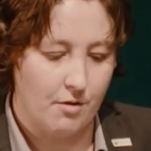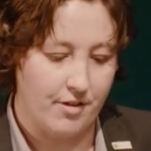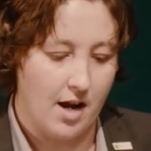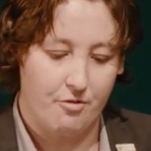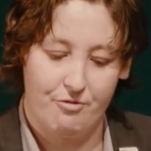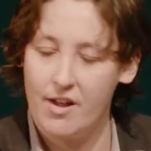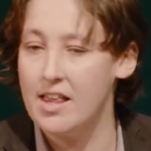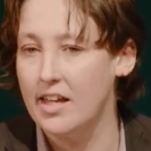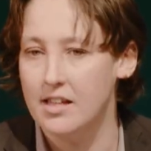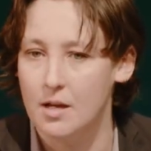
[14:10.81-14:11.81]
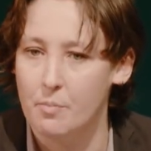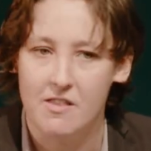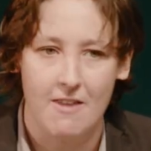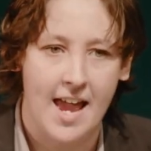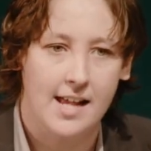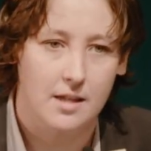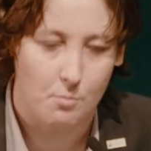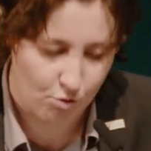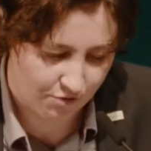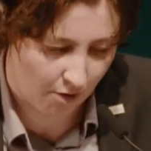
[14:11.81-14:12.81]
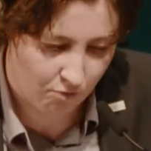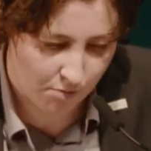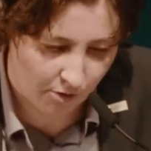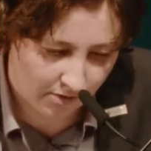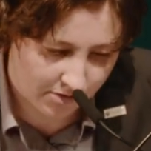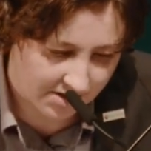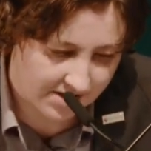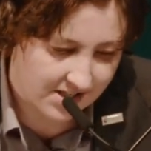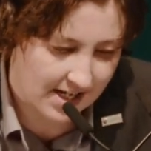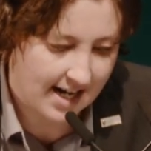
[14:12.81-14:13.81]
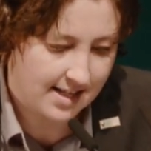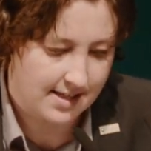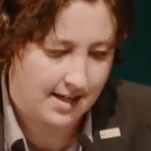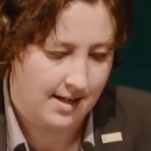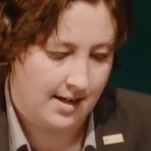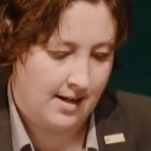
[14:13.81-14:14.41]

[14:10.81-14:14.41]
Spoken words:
if they are failing to protect the most vulnerable in your society,